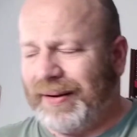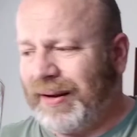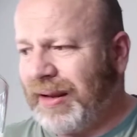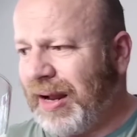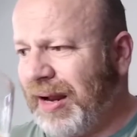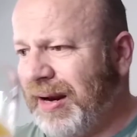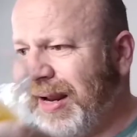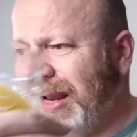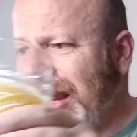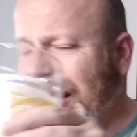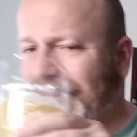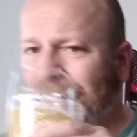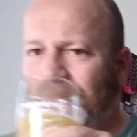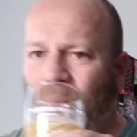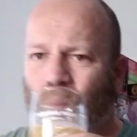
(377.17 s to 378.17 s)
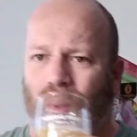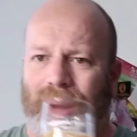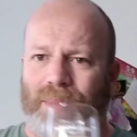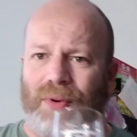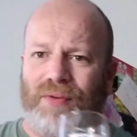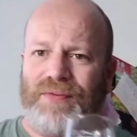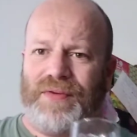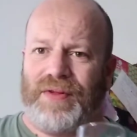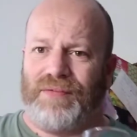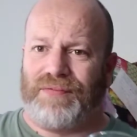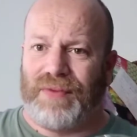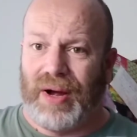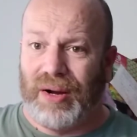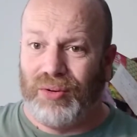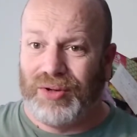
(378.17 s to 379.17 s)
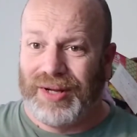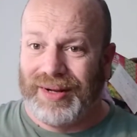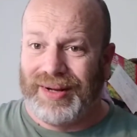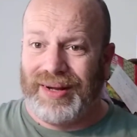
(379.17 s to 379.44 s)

Going again, one more for the road.